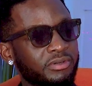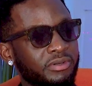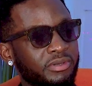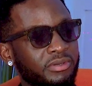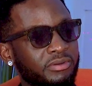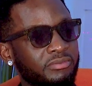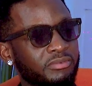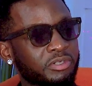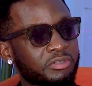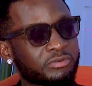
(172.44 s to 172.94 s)

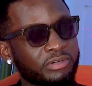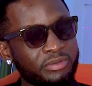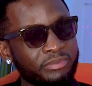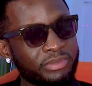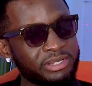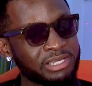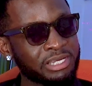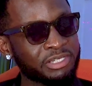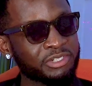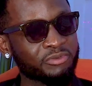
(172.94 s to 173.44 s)
the
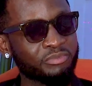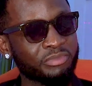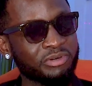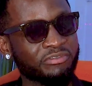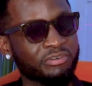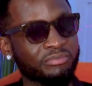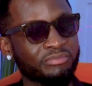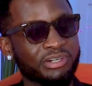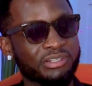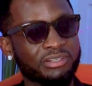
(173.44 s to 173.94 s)
Trailblazer should be
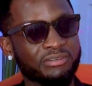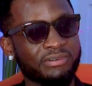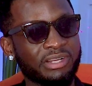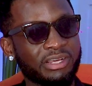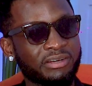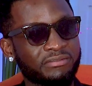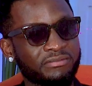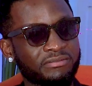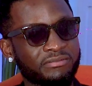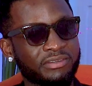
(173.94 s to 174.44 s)
from Breath of
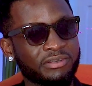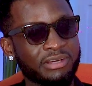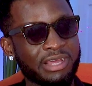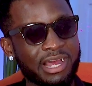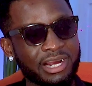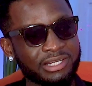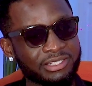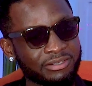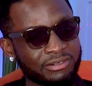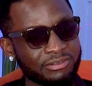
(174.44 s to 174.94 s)
Life. The
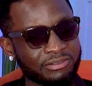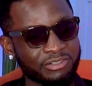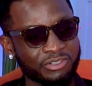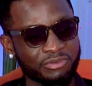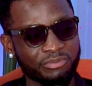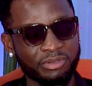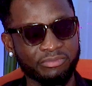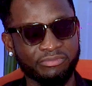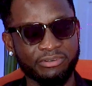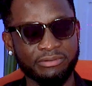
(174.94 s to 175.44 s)
actor should be
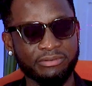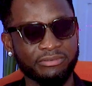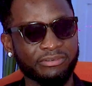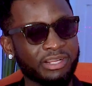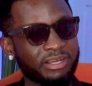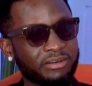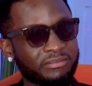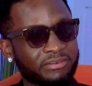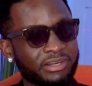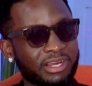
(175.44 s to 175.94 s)
from Breath of
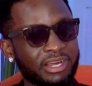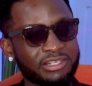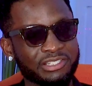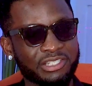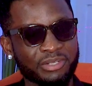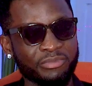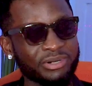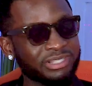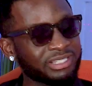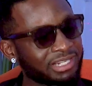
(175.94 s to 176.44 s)
Life.
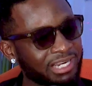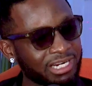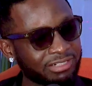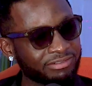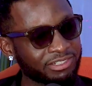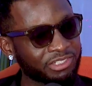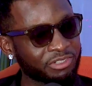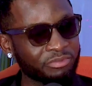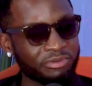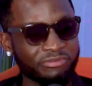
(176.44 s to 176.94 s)
Supporting actor
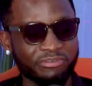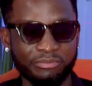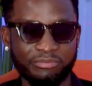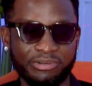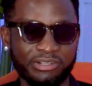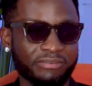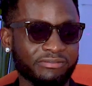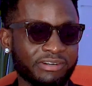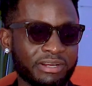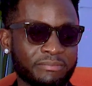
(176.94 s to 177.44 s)
should be from
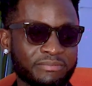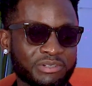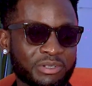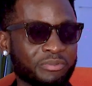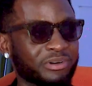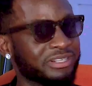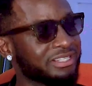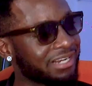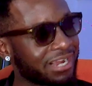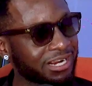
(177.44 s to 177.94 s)
Breath of Life.
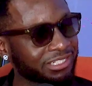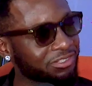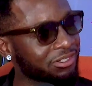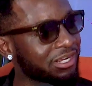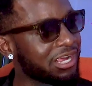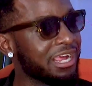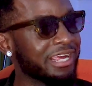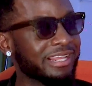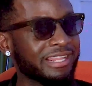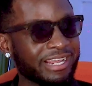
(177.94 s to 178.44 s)
Supporting actor,
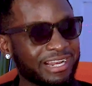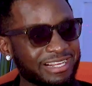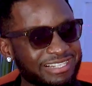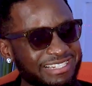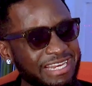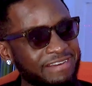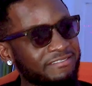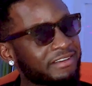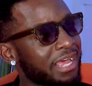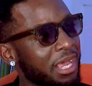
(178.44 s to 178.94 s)
that has
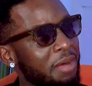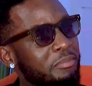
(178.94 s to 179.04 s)
never happened.